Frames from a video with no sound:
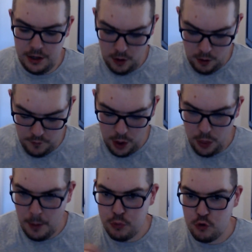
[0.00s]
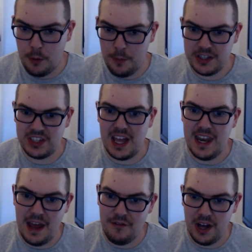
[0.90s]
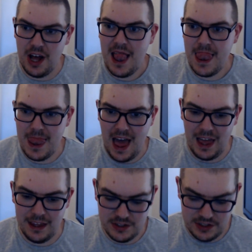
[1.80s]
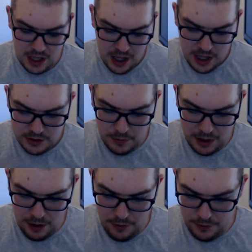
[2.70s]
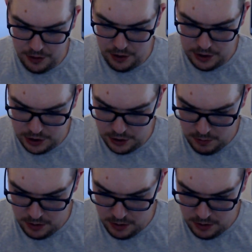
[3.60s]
of The Promise Never Lands. So without further ado,